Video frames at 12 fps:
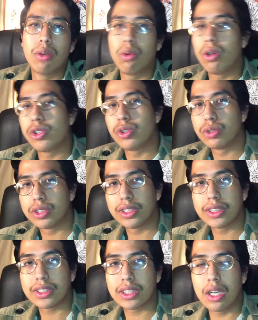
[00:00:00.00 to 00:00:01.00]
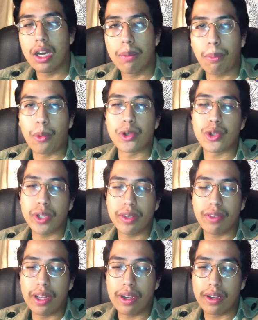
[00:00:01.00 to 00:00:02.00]
We'll use this
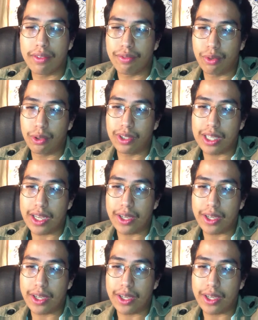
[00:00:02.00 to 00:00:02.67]
portrait for the